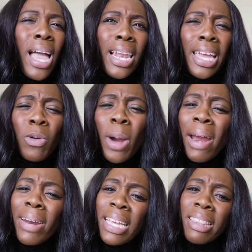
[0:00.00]
I like
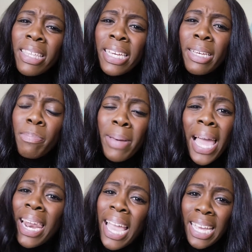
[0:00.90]
wearing the
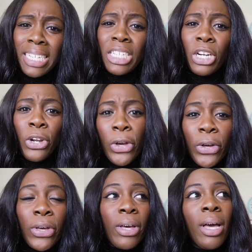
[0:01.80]
bare legged
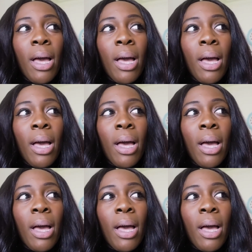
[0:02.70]
look